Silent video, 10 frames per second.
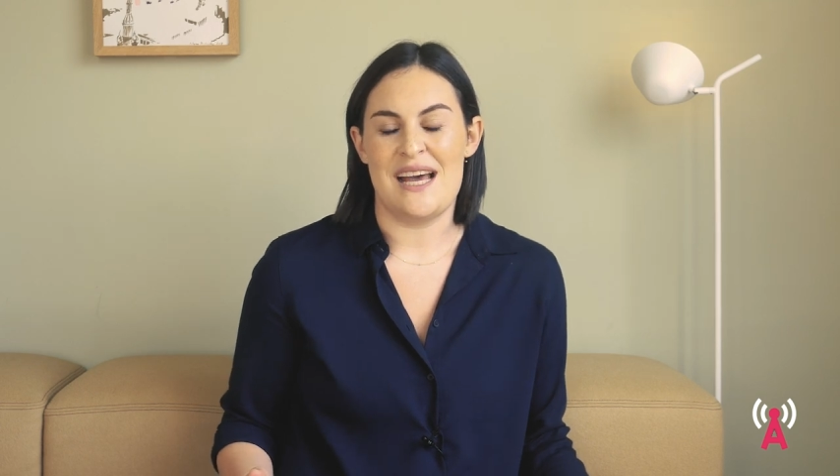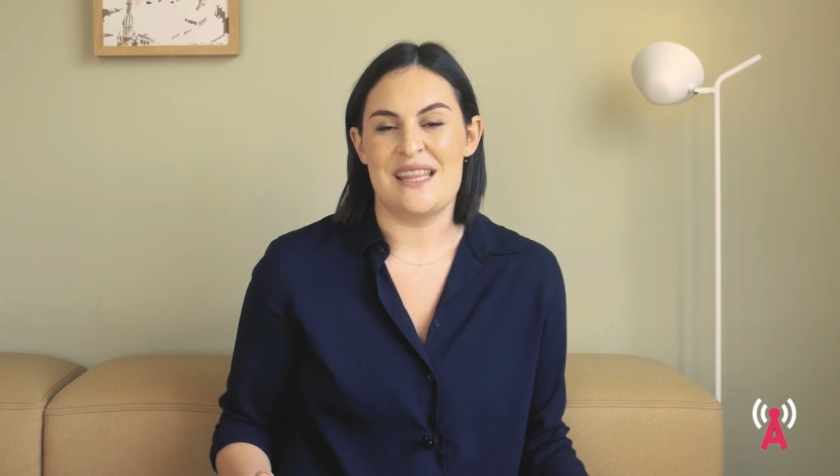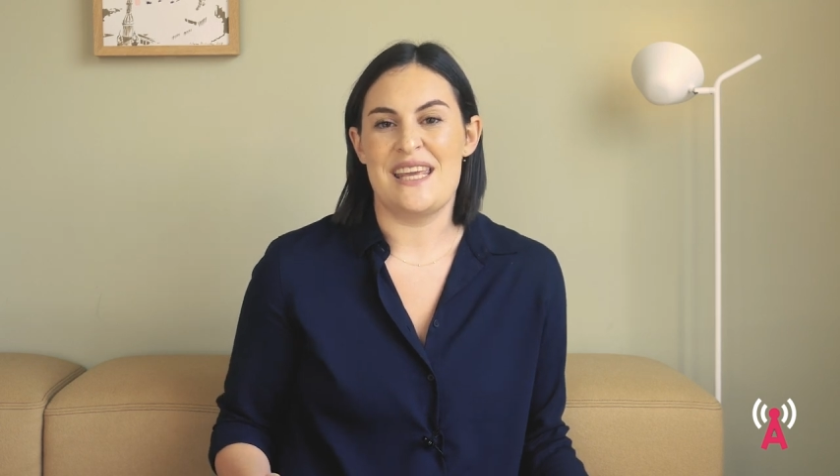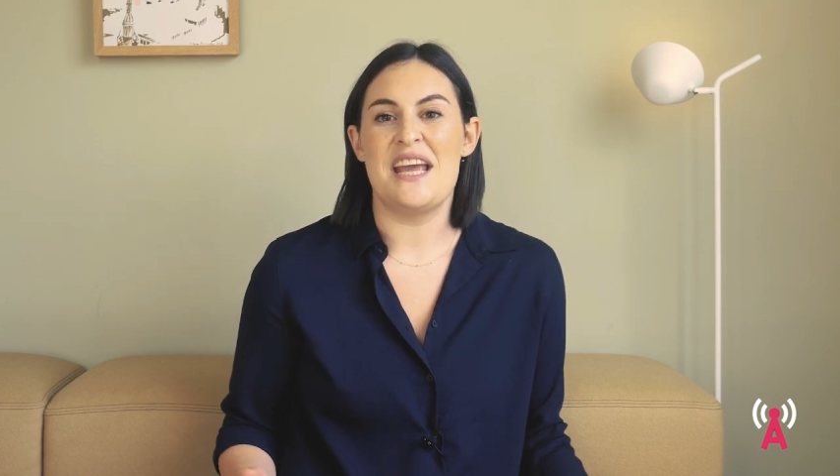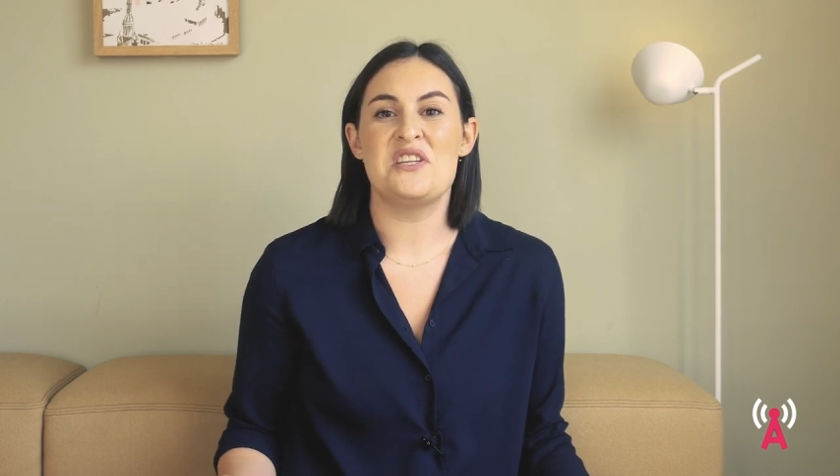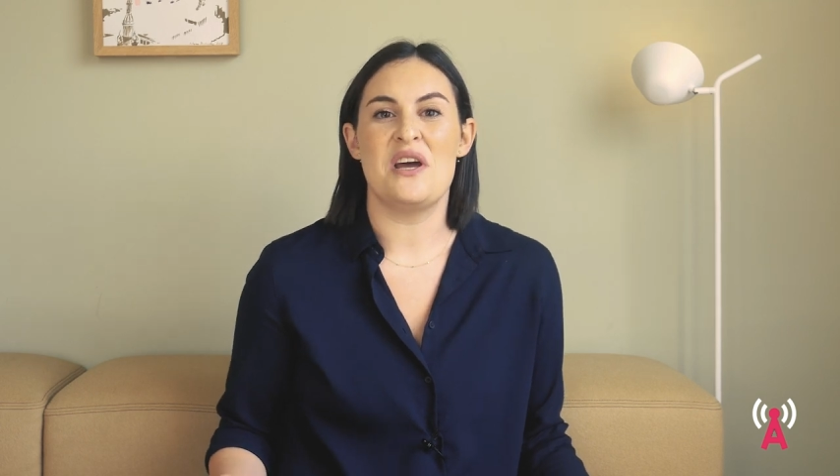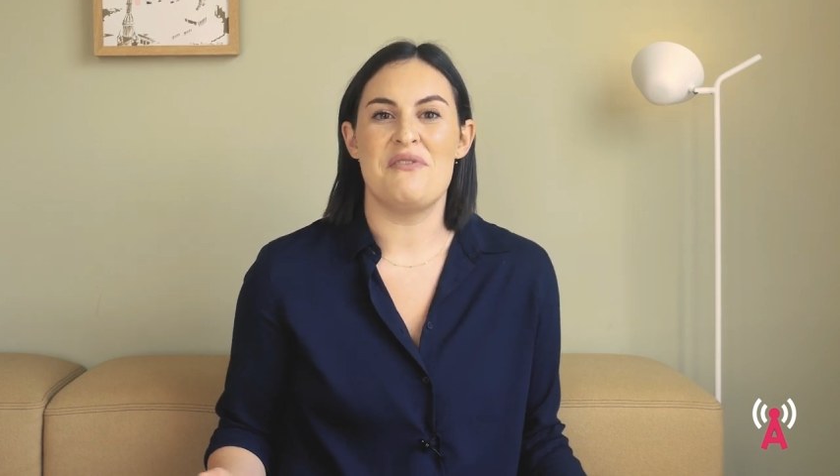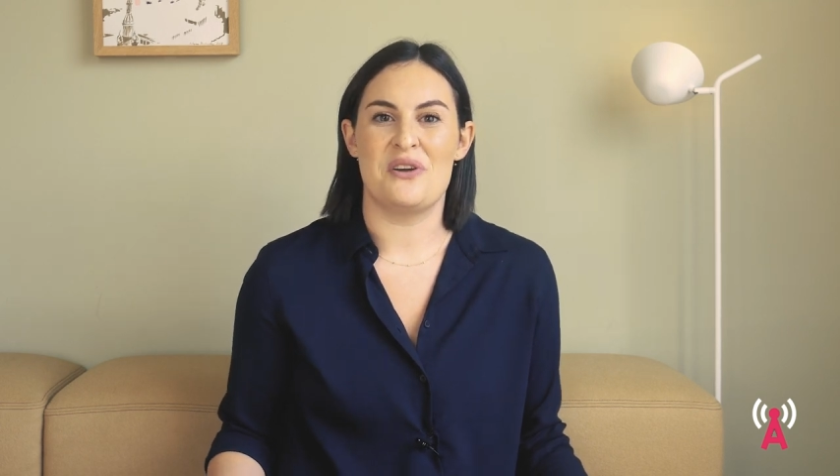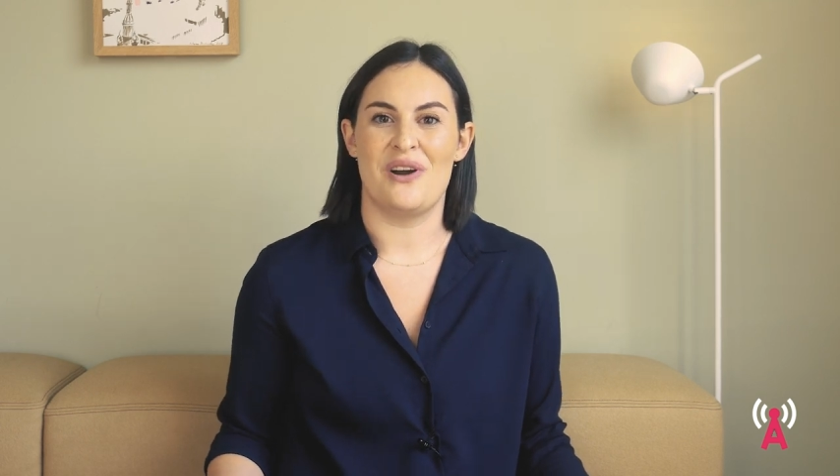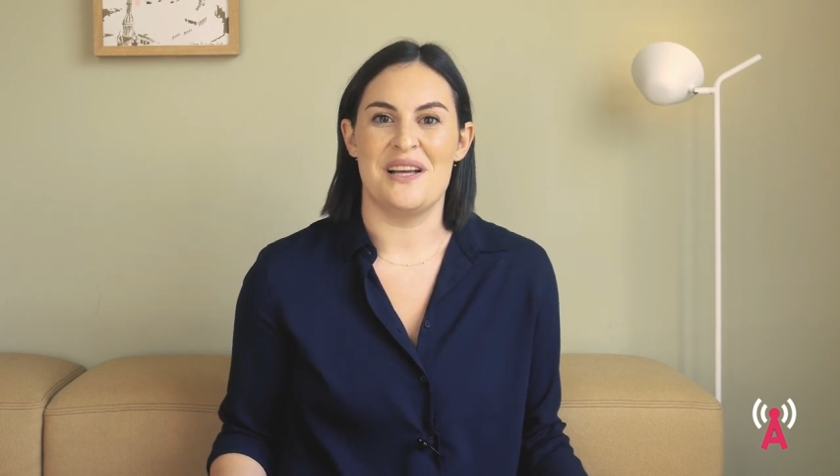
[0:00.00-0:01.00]
and the H I
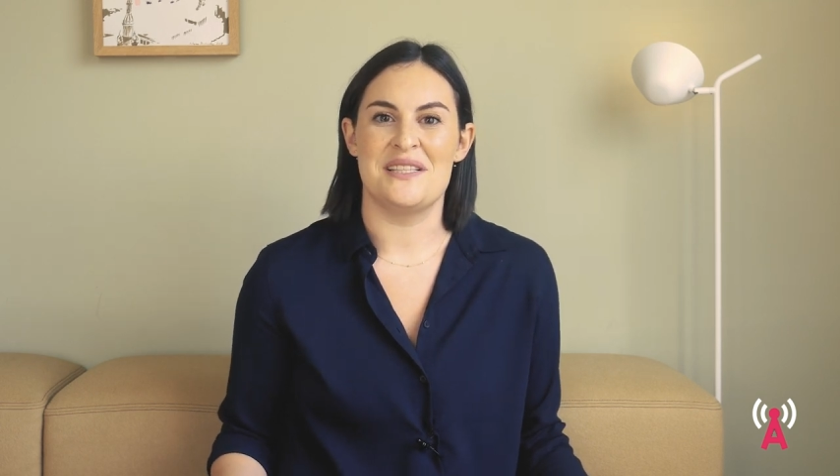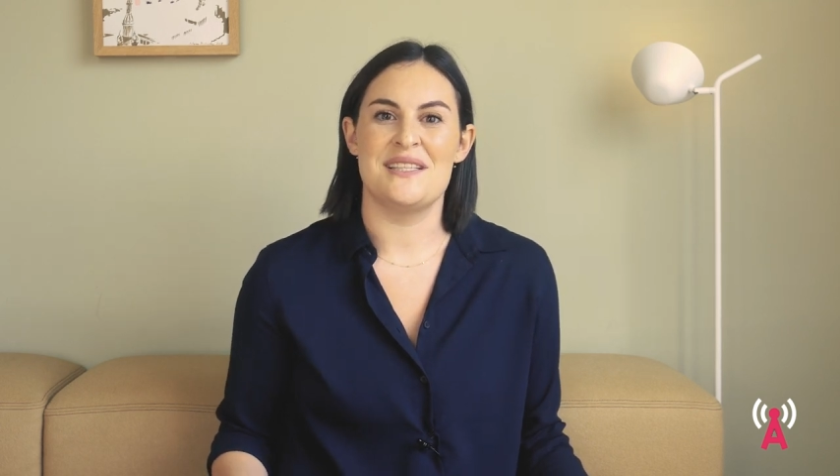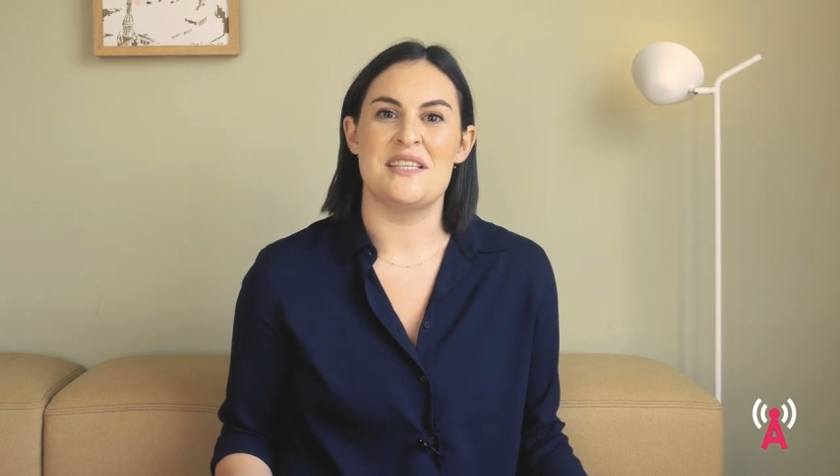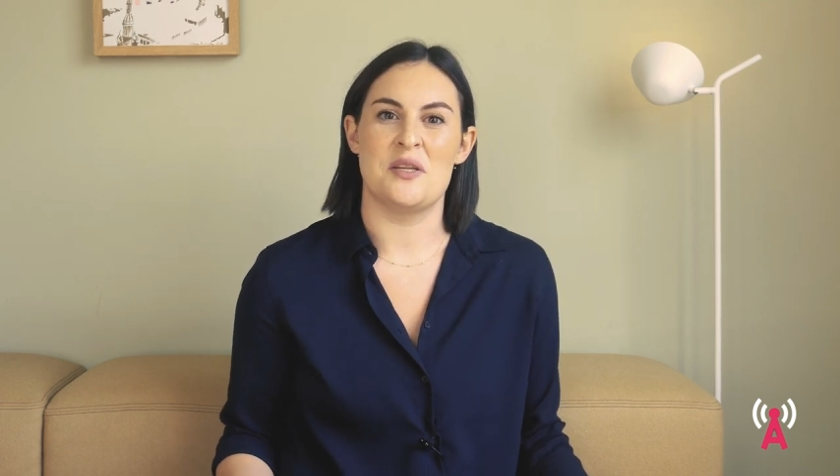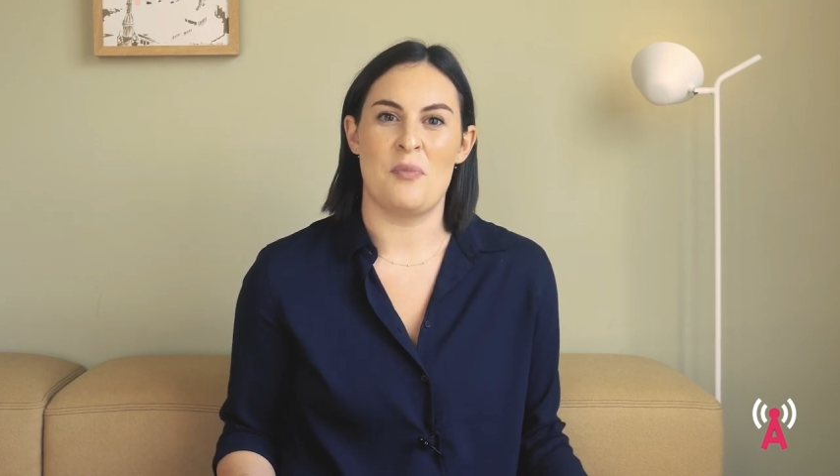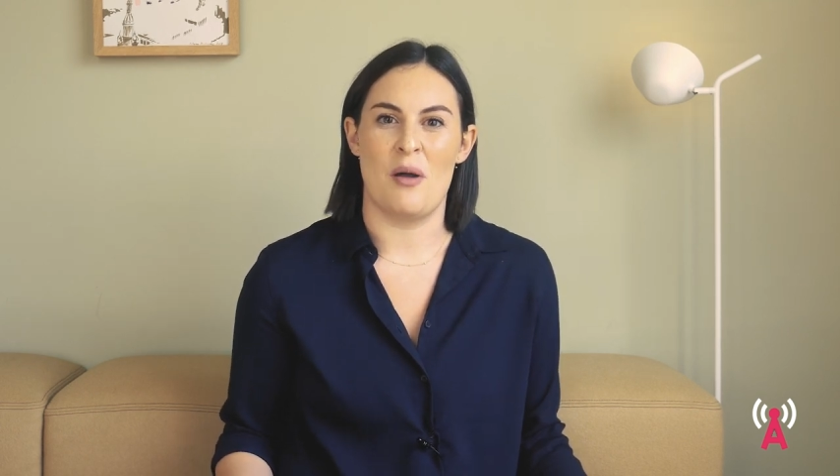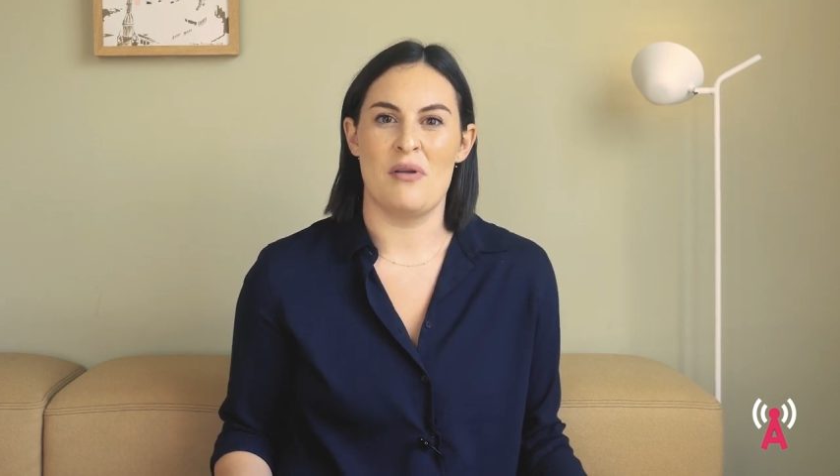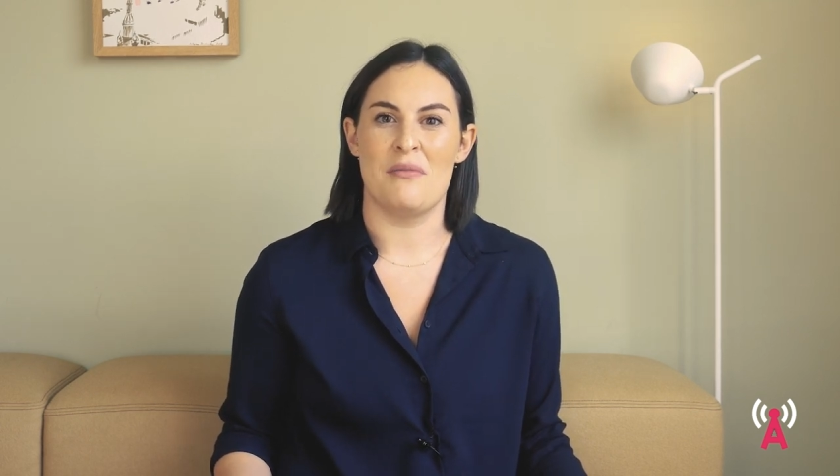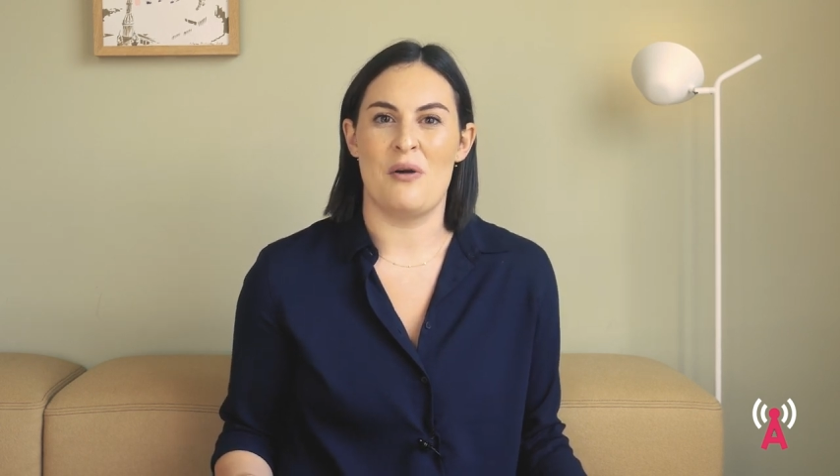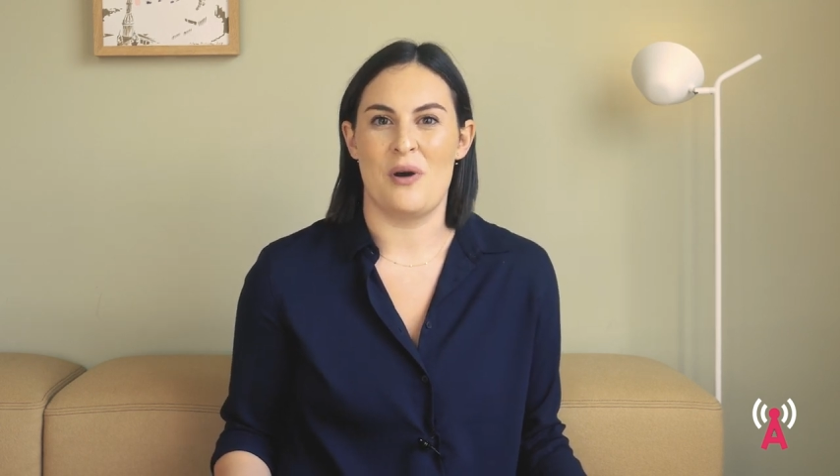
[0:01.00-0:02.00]
V crisis is a
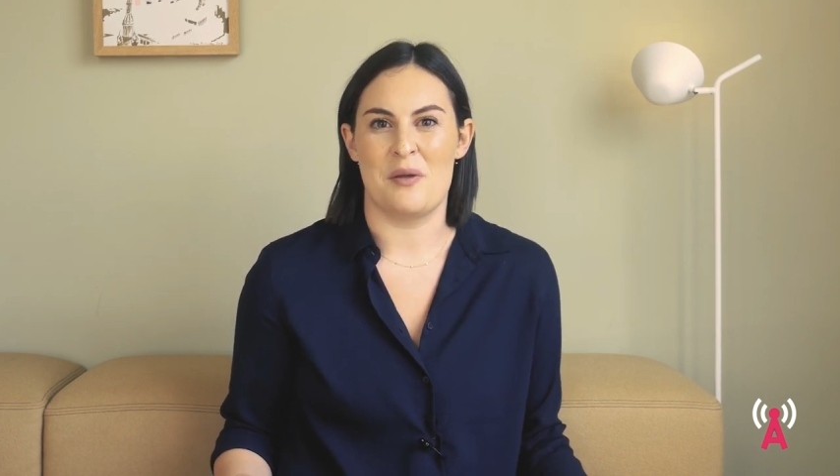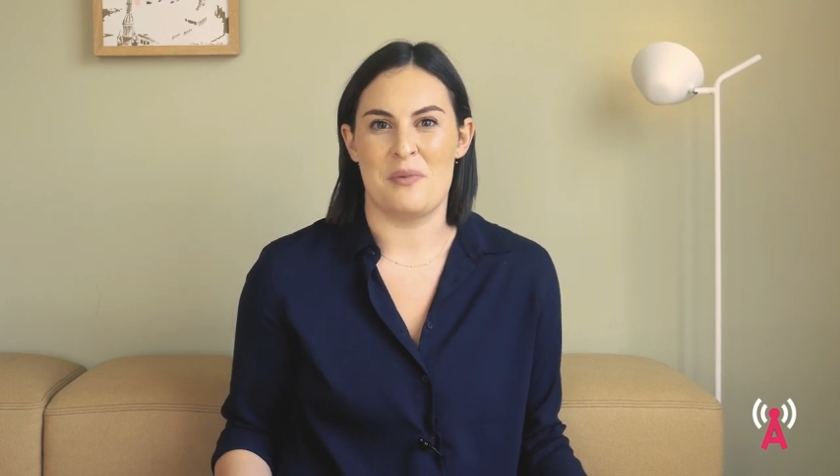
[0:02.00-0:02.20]
problem I want